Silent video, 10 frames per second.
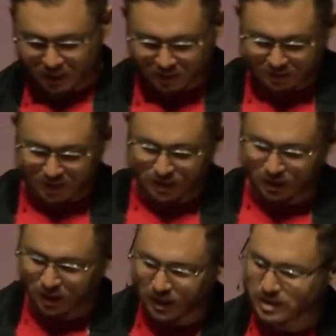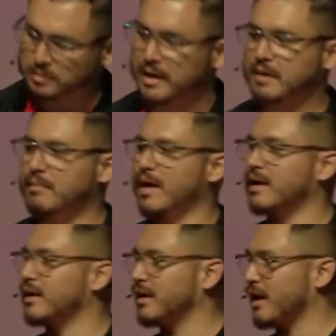God said, let us make
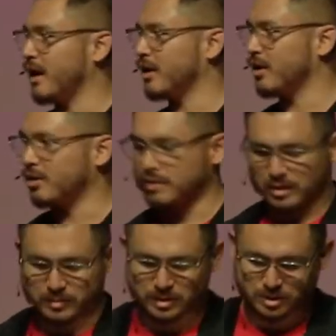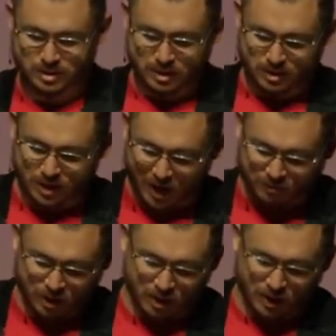man in our own image,
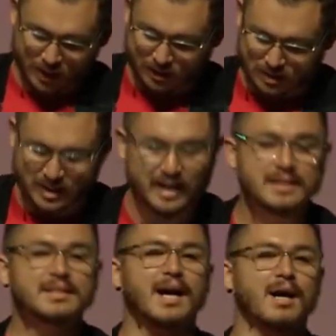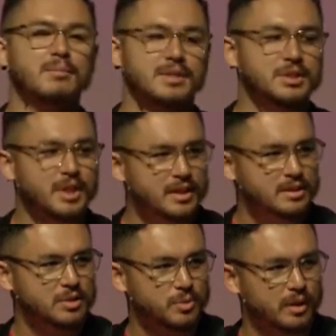after our likeness. 10 times in
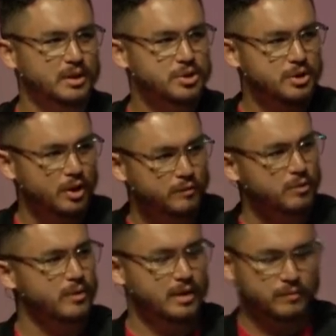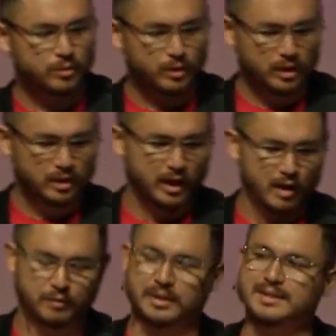Genesis 1, did you know, if you really look
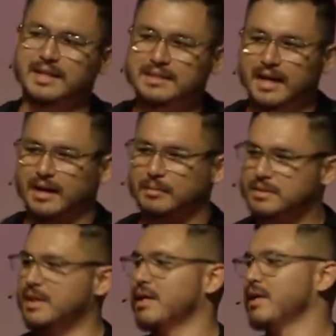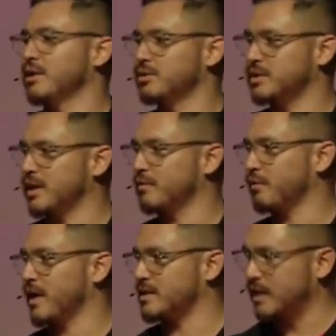carefully, 10 times you'll see the
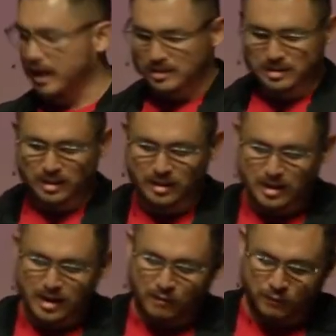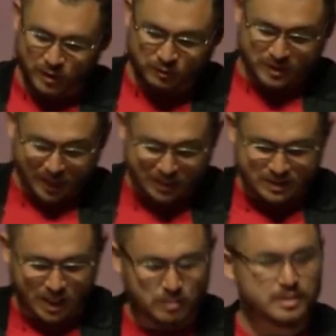phrase God said. 15
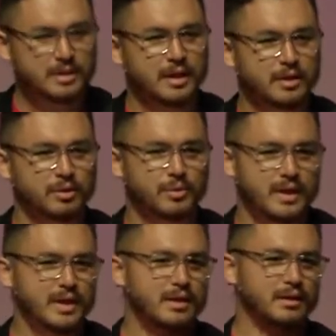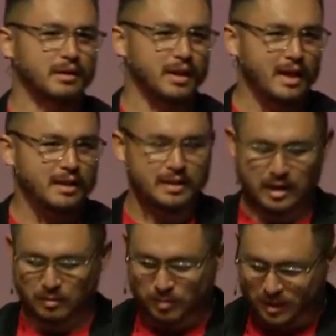times you'll read, let
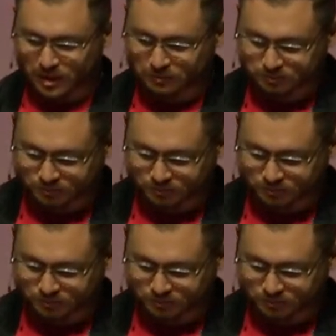there be.